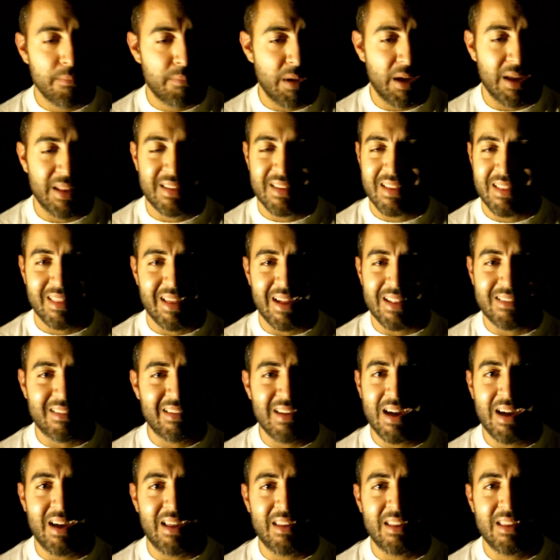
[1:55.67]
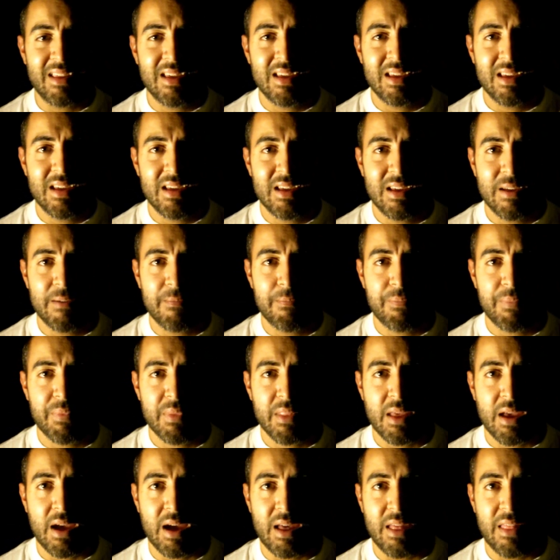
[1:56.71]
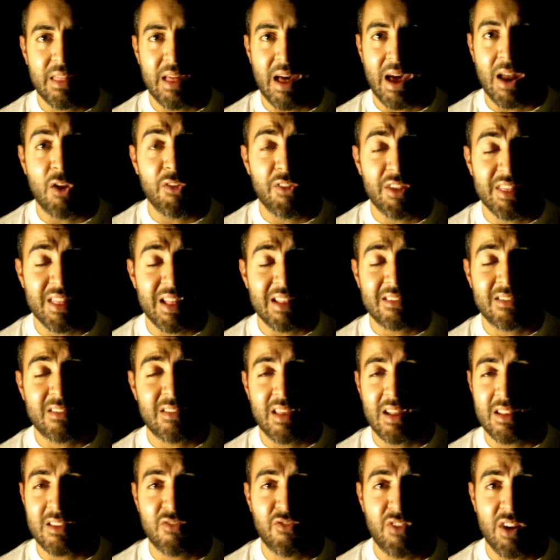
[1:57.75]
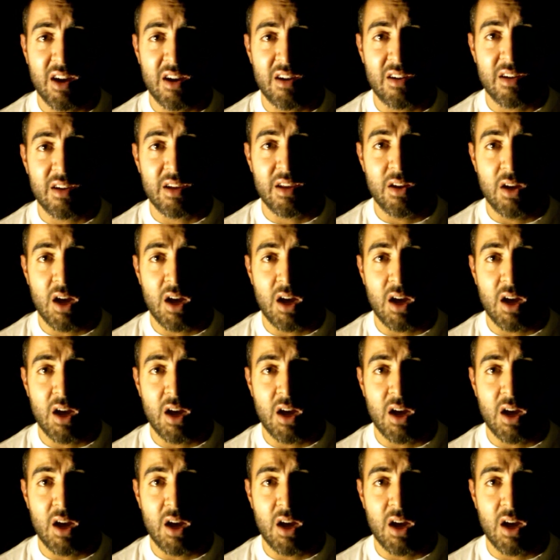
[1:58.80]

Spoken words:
But that's not. I don't think that's fair.